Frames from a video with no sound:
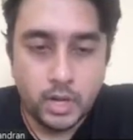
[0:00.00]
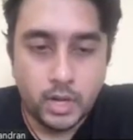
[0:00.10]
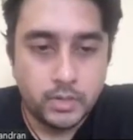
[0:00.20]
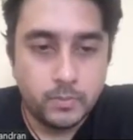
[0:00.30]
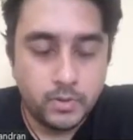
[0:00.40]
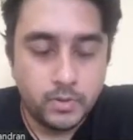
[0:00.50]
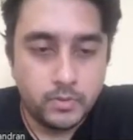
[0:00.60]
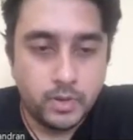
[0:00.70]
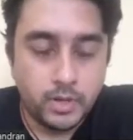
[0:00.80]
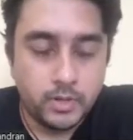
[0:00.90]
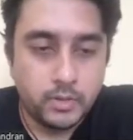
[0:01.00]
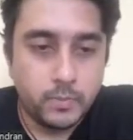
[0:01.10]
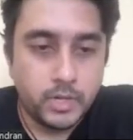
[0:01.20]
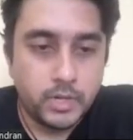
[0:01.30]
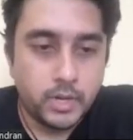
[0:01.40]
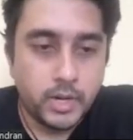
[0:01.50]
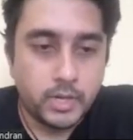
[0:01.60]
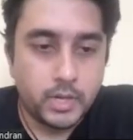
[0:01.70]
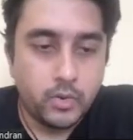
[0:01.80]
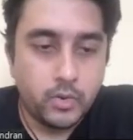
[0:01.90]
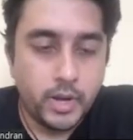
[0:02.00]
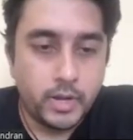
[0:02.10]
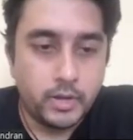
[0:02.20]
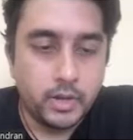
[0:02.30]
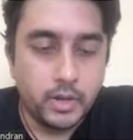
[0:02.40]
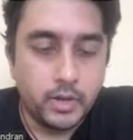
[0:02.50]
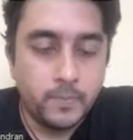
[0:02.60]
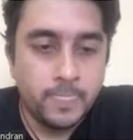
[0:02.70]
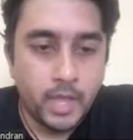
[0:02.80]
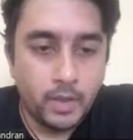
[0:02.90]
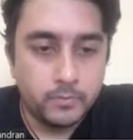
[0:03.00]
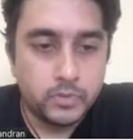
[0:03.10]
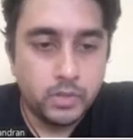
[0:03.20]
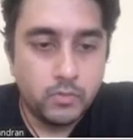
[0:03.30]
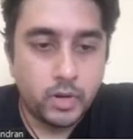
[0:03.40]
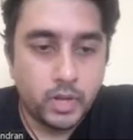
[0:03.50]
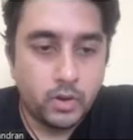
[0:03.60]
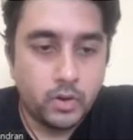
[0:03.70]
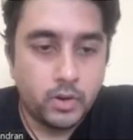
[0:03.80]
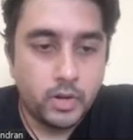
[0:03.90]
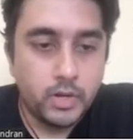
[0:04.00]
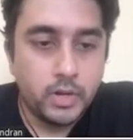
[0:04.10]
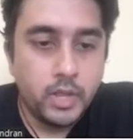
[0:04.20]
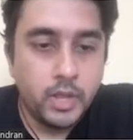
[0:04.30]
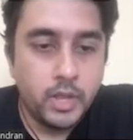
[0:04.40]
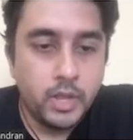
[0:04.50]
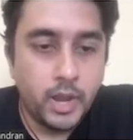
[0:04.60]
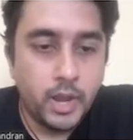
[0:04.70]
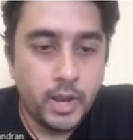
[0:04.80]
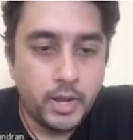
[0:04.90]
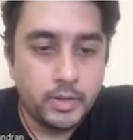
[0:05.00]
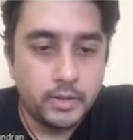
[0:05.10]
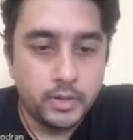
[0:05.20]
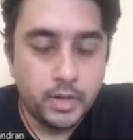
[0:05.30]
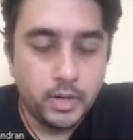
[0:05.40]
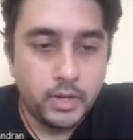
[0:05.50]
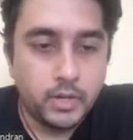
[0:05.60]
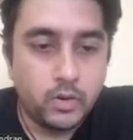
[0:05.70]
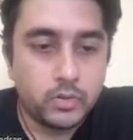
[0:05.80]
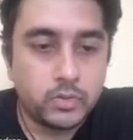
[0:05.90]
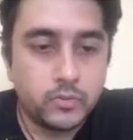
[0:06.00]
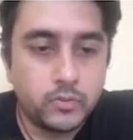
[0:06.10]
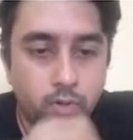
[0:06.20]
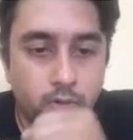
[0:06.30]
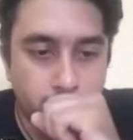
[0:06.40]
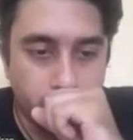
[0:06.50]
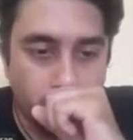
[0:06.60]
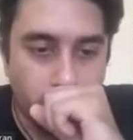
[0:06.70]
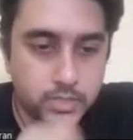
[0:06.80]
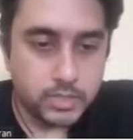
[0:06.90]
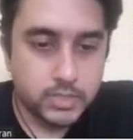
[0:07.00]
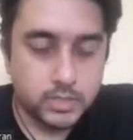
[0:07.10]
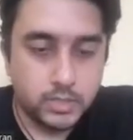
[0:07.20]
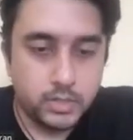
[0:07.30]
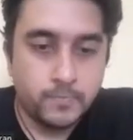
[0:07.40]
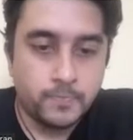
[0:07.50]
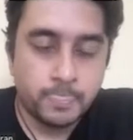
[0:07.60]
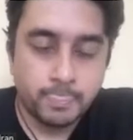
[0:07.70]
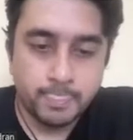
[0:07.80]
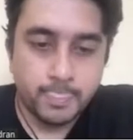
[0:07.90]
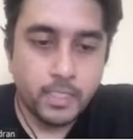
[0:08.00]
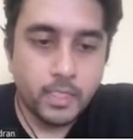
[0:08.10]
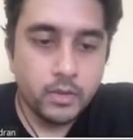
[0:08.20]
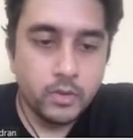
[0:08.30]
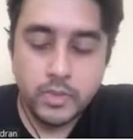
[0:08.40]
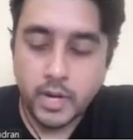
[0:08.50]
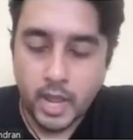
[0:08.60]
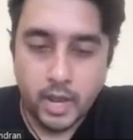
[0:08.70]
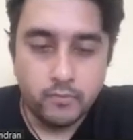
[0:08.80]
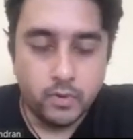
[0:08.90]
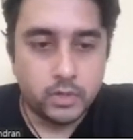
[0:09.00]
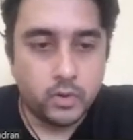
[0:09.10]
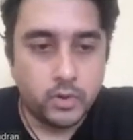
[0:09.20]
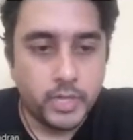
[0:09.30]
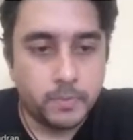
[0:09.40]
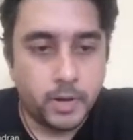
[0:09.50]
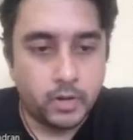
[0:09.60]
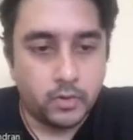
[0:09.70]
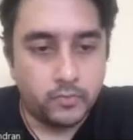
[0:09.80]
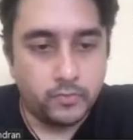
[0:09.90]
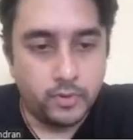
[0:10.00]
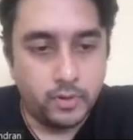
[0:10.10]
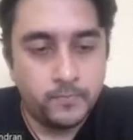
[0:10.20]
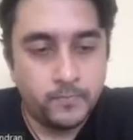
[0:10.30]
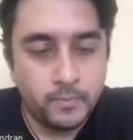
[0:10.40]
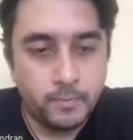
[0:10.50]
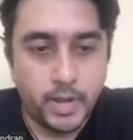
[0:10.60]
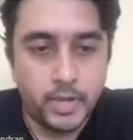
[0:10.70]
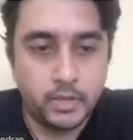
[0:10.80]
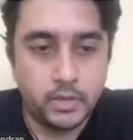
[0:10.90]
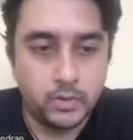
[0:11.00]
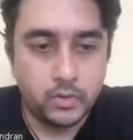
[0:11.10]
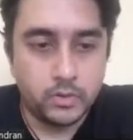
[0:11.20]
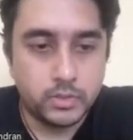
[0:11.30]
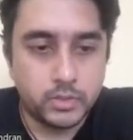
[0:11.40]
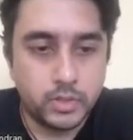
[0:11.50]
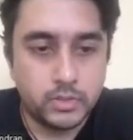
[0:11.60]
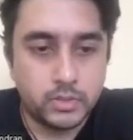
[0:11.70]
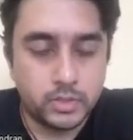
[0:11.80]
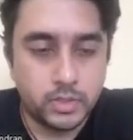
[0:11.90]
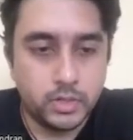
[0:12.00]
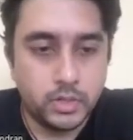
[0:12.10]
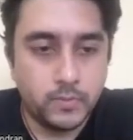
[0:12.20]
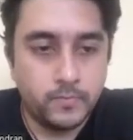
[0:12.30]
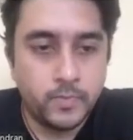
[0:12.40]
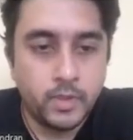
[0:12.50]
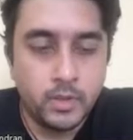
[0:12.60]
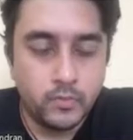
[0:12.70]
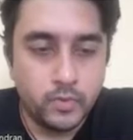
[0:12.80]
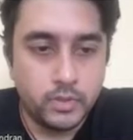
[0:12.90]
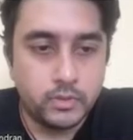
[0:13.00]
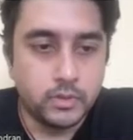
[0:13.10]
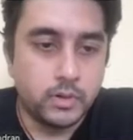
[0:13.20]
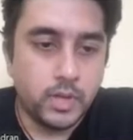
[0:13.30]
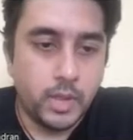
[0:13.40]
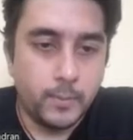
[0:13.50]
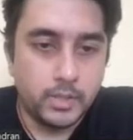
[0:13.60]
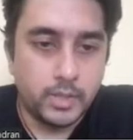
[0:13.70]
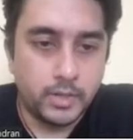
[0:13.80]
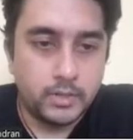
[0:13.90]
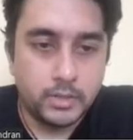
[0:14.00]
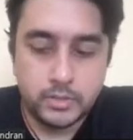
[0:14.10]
under beta right now, and I'm still working on it. And also a few other tasks, that I have worked on as part of my research with ML kit.